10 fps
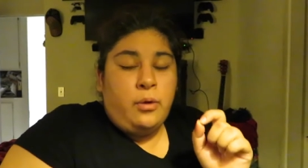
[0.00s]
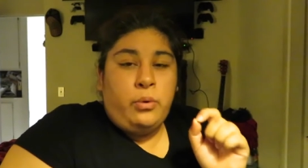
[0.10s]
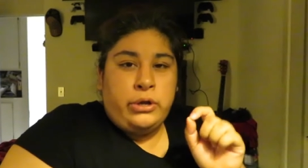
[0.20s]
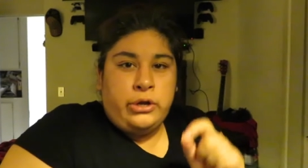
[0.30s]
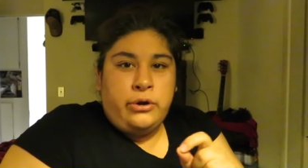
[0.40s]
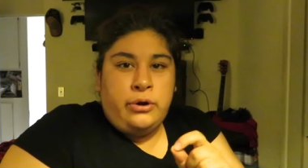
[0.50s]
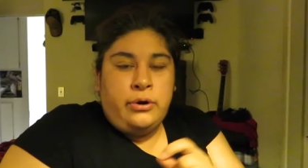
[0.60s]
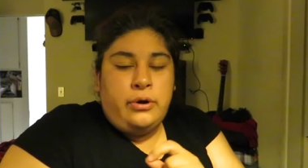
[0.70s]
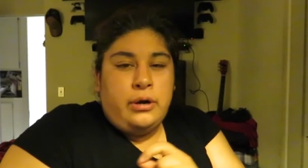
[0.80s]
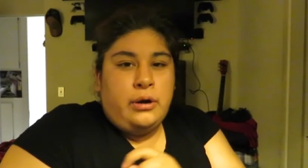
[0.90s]
When
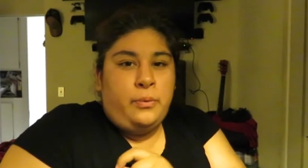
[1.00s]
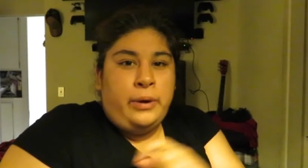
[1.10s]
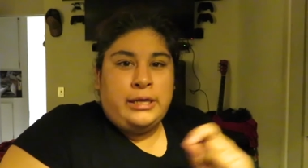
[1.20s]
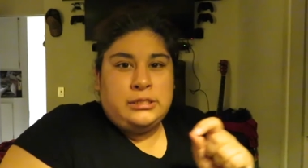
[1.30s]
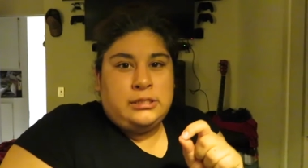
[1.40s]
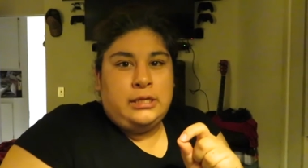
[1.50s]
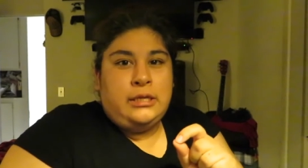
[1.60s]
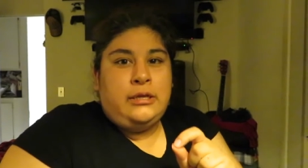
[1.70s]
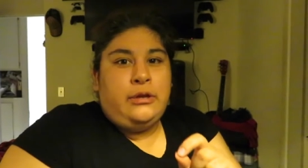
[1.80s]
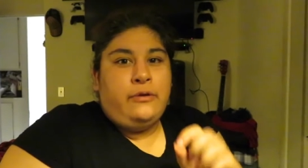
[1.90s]
you're
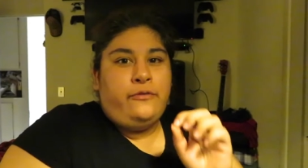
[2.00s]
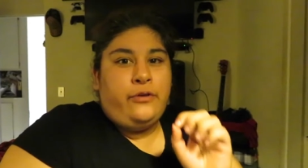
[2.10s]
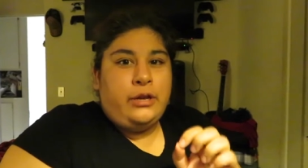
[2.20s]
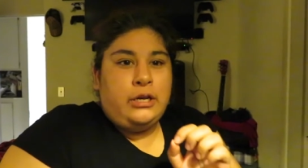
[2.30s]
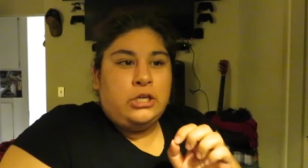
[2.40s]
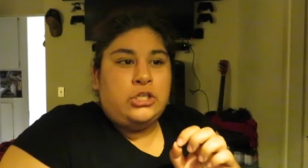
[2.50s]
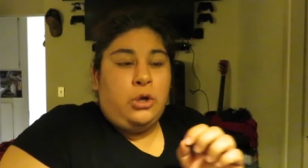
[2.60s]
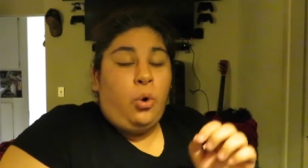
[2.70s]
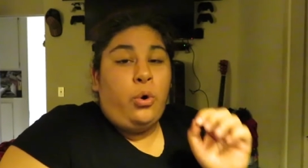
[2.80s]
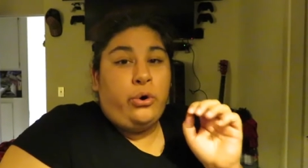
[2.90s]
rested, you're finished,
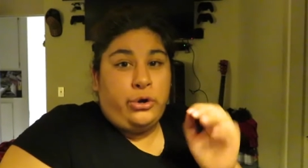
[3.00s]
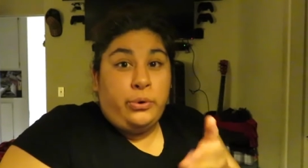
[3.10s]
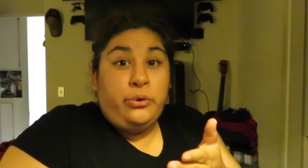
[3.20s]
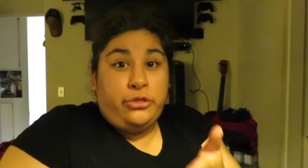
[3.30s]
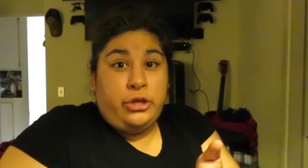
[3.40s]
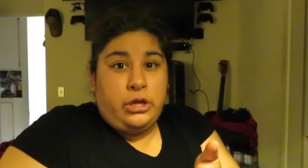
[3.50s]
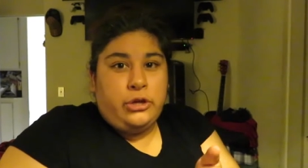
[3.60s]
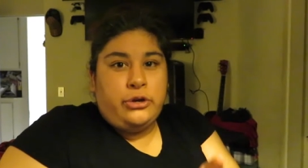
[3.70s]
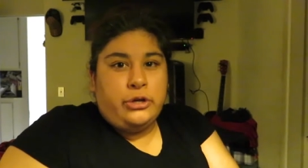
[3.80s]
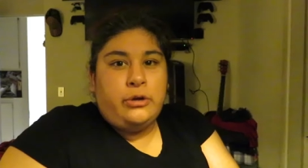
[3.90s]
or you
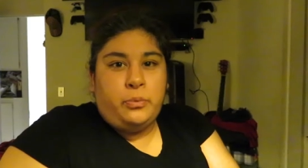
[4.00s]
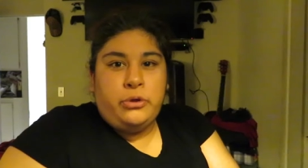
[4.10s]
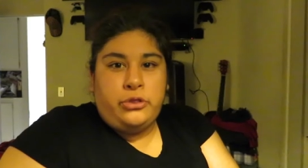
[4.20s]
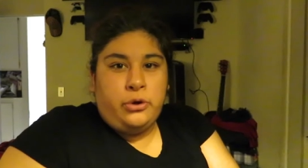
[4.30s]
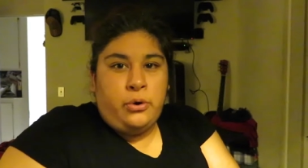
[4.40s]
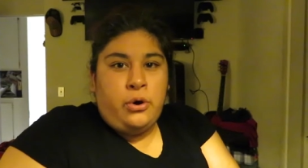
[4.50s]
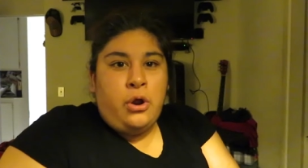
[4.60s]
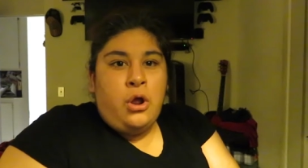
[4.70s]
think you're done with your